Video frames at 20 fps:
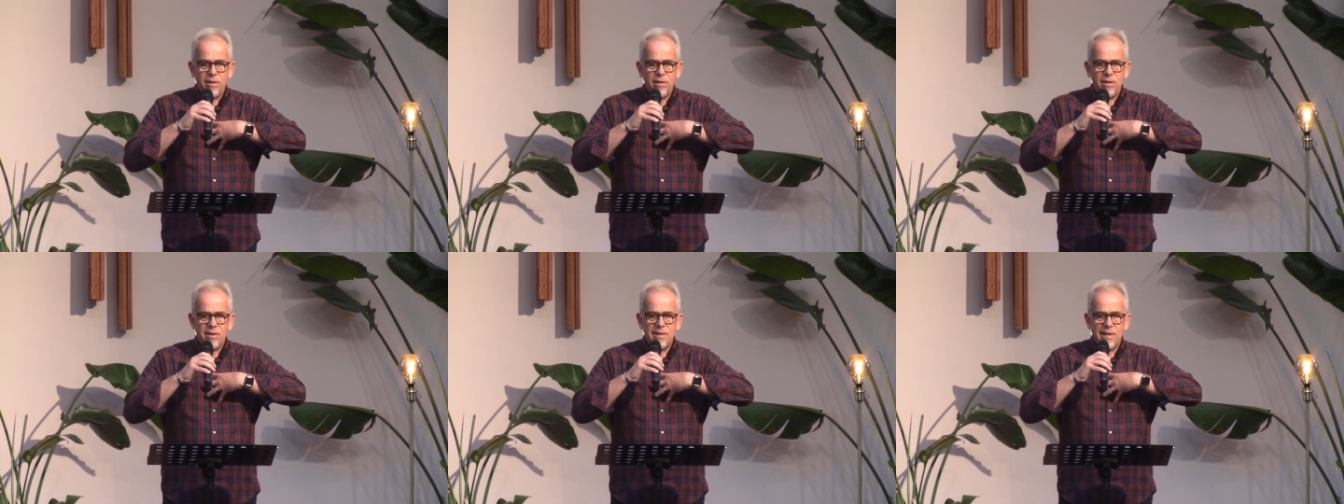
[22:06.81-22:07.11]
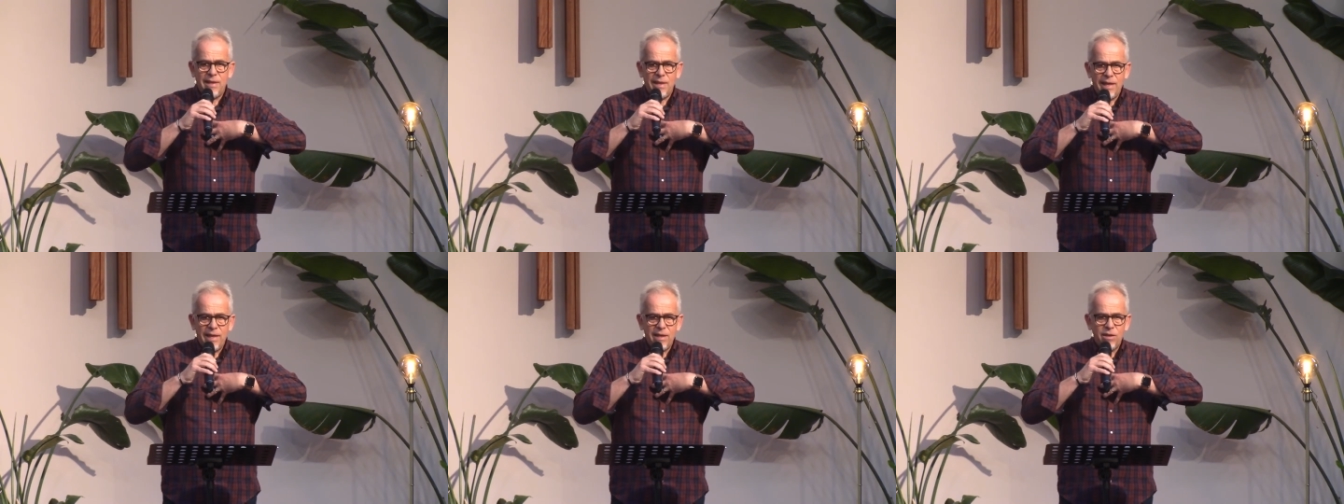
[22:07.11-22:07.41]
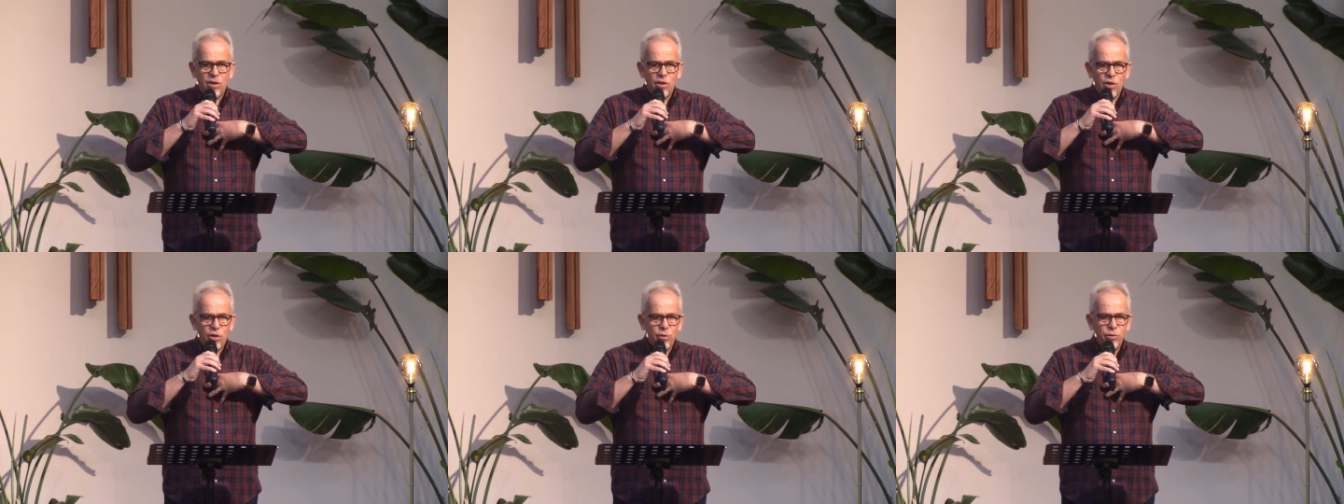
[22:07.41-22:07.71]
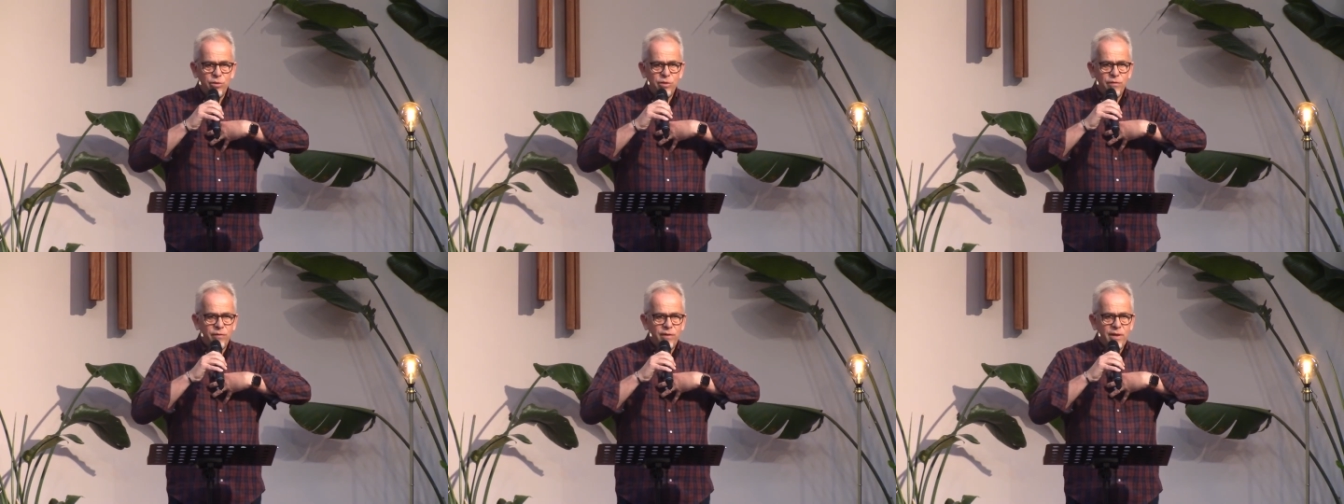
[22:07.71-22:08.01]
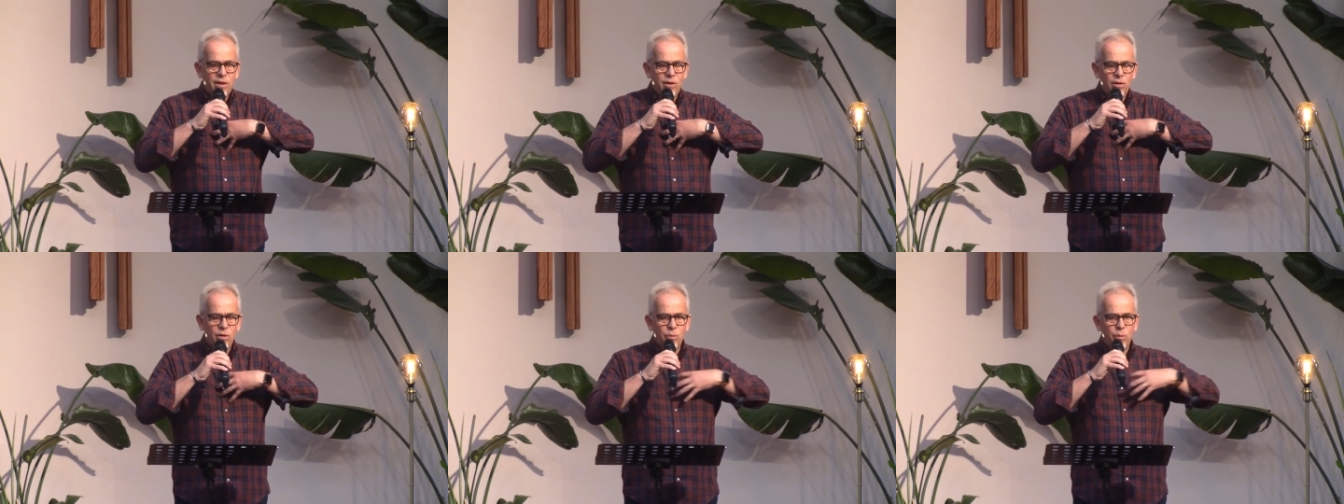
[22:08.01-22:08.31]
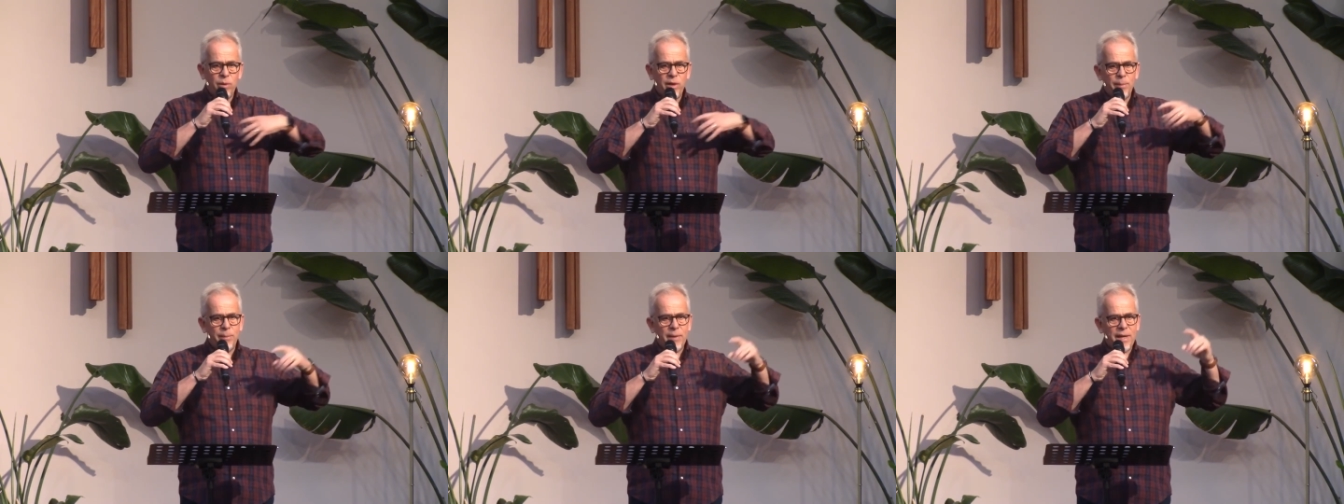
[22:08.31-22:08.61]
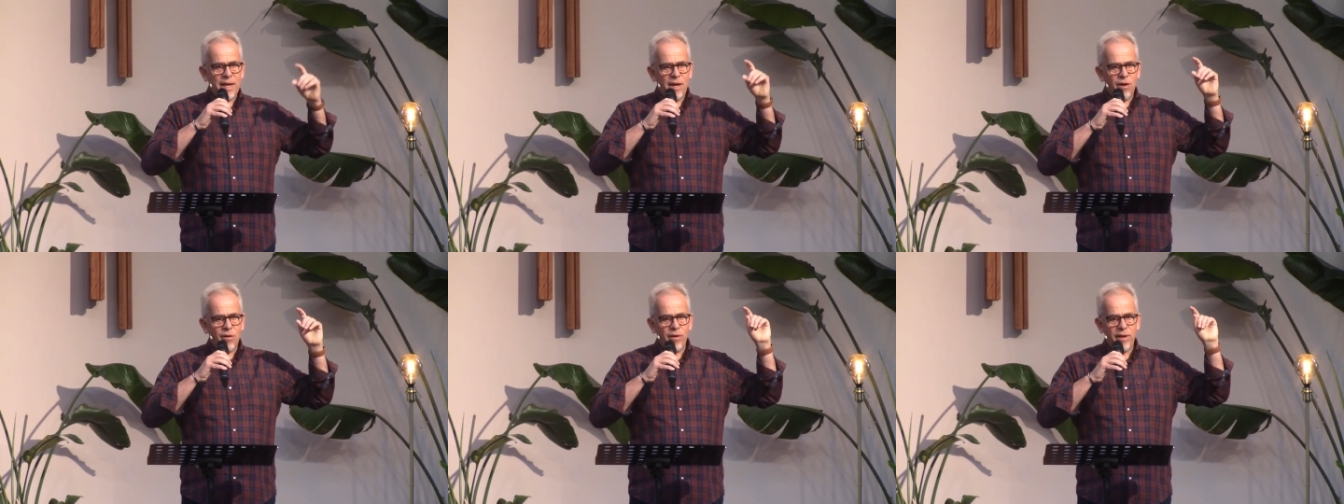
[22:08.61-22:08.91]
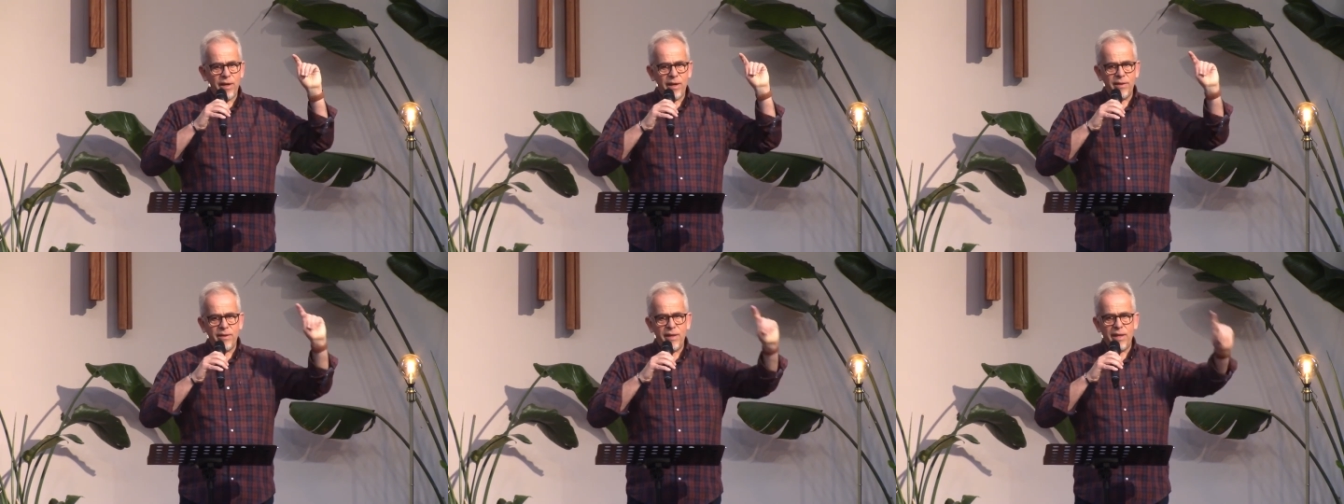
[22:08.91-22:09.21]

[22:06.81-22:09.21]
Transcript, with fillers: this lead coat of guilt, when I'm carrying it,